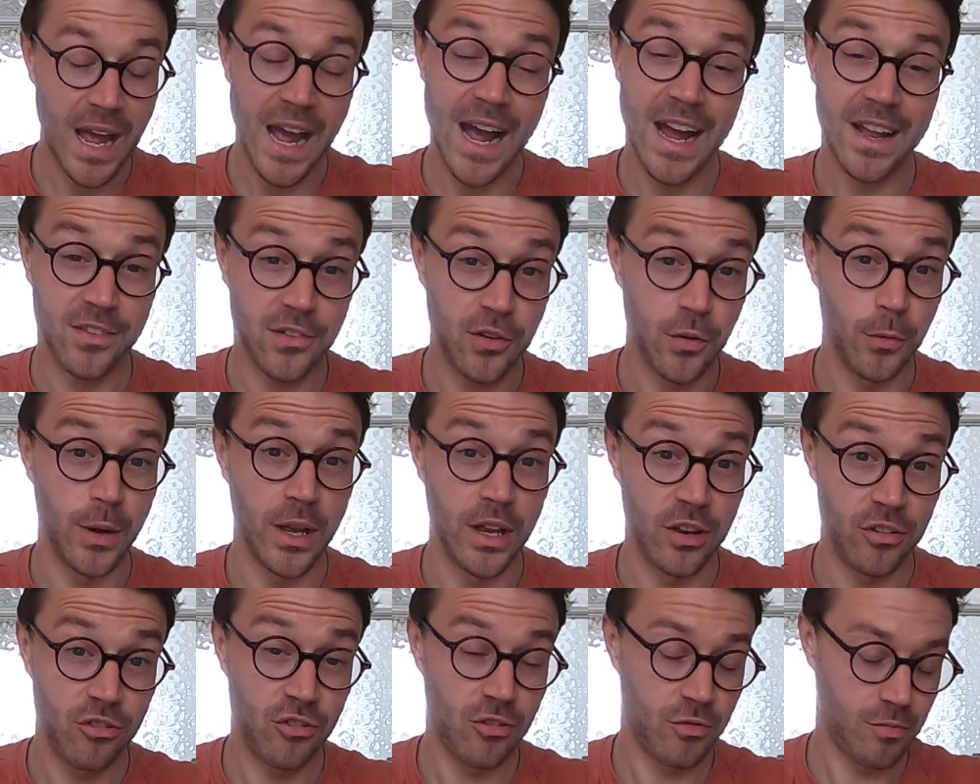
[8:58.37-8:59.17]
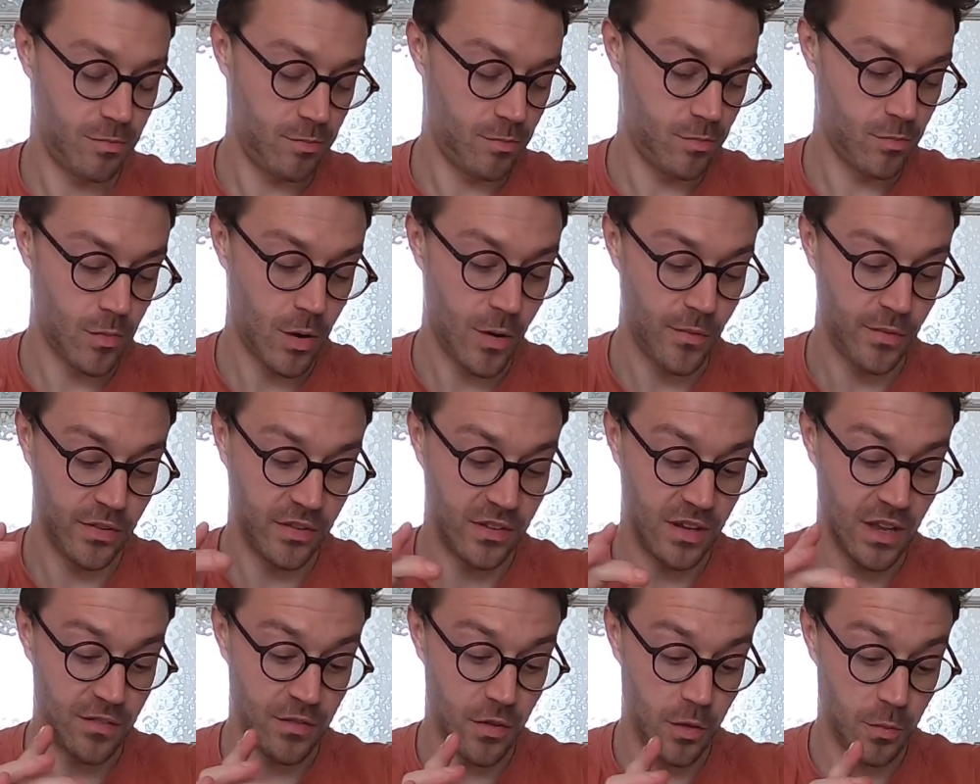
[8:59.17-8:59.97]
Add to which,
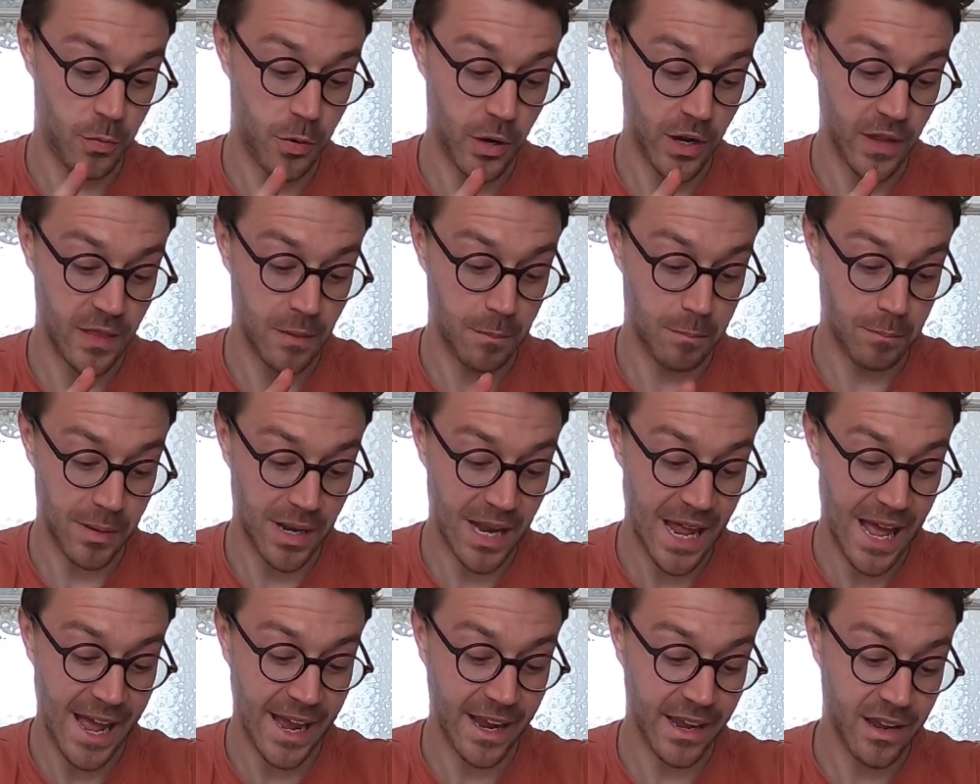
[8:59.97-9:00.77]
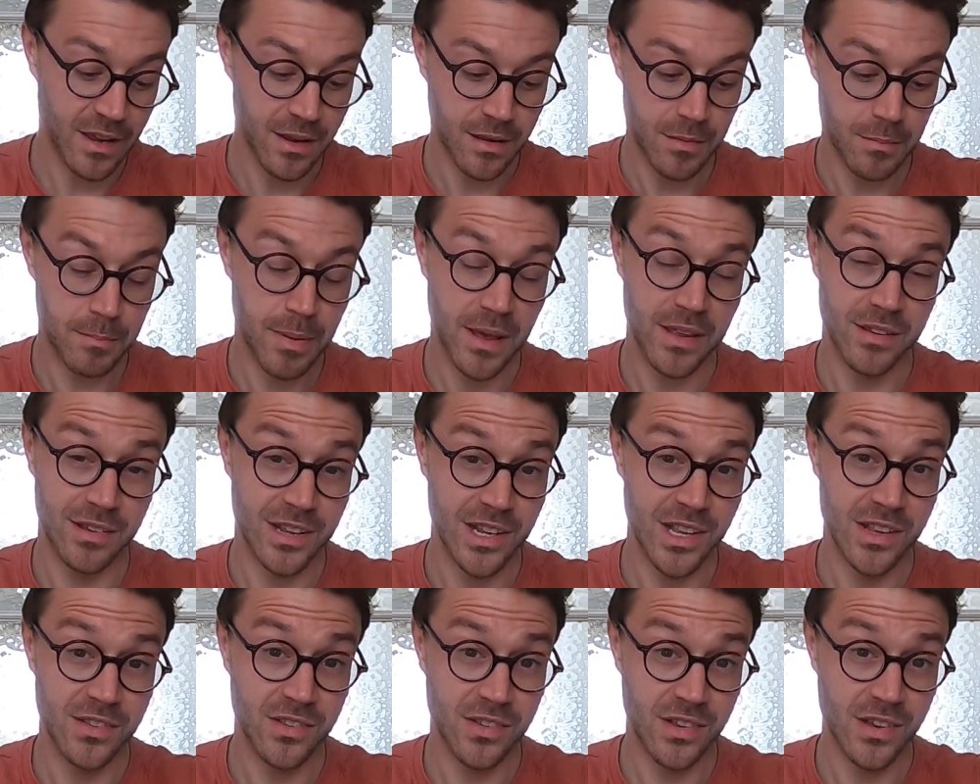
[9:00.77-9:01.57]
obviously, if you're putting the black
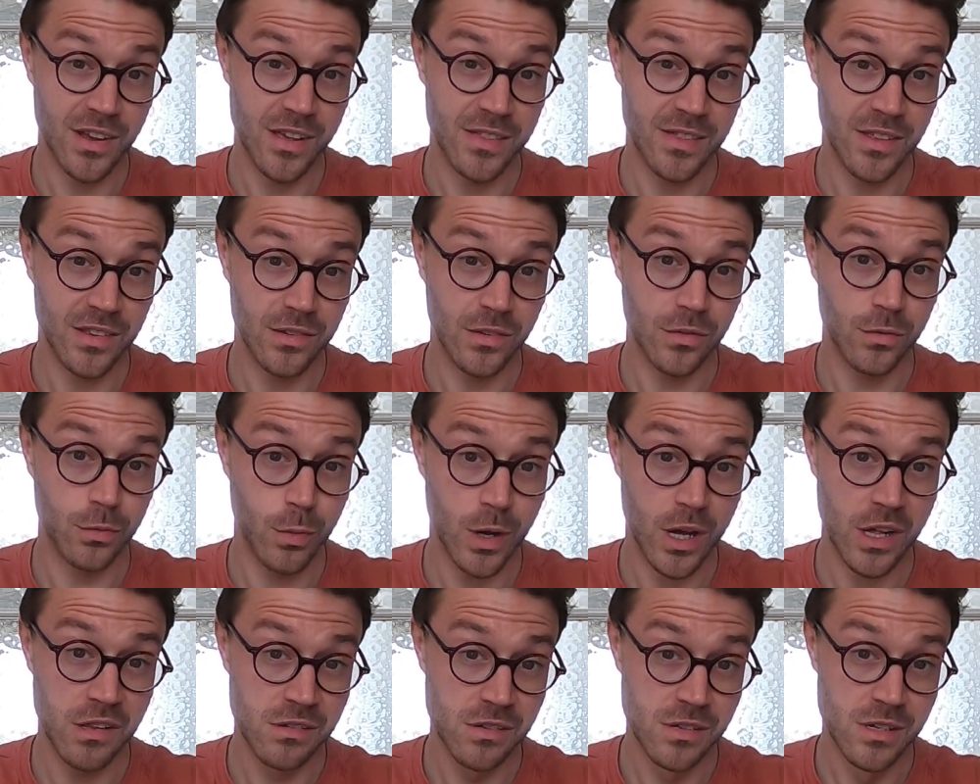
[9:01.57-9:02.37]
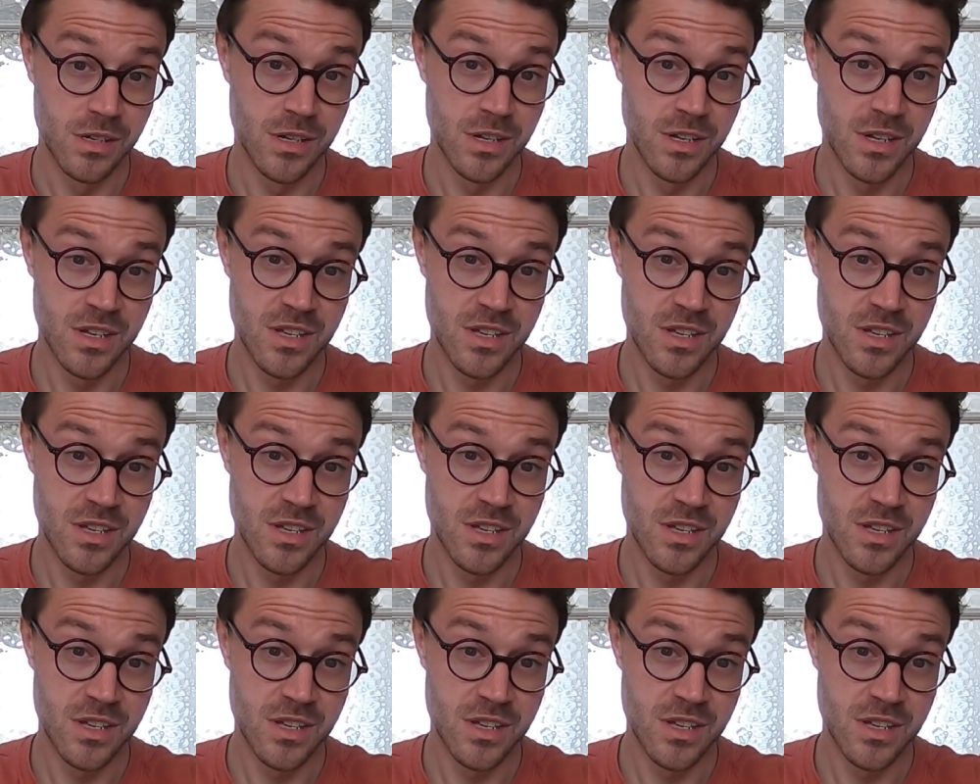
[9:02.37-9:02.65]
bezel insert in this as well,